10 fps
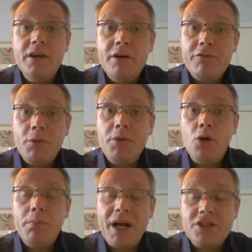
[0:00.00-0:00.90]
from
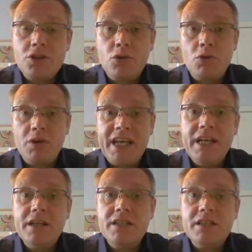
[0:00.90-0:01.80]
your pastoral
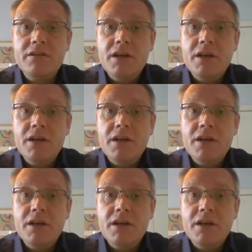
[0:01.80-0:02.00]
leaders,